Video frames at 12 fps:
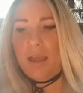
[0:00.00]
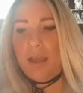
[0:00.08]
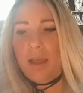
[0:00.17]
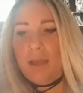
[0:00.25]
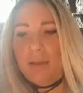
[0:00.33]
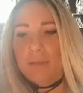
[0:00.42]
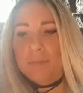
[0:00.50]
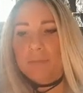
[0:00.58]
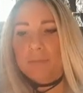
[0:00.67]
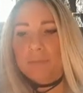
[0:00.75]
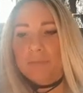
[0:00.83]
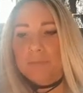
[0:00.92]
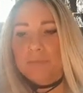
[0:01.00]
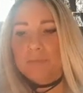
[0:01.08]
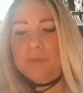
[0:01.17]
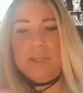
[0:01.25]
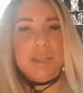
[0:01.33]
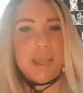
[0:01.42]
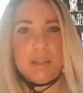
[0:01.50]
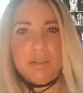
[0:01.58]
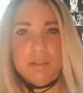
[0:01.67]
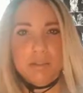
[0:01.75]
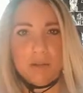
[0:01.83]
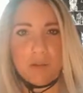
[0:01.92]
But yeah,
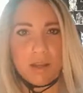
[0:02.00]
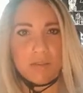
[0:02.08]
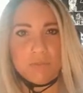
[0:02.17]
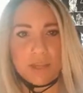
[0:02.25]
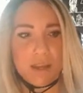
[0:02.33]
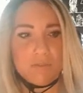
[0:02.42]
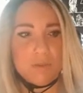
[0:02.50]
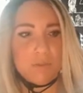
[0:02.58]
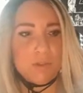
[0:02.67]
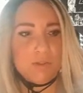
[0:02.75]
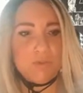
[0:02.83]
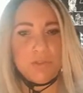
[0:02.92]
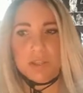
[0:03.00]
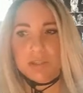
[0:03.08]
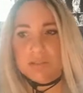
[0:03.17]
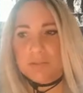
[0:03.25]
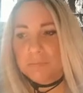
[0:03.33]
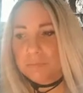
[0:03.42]
you don't have to have the book for this.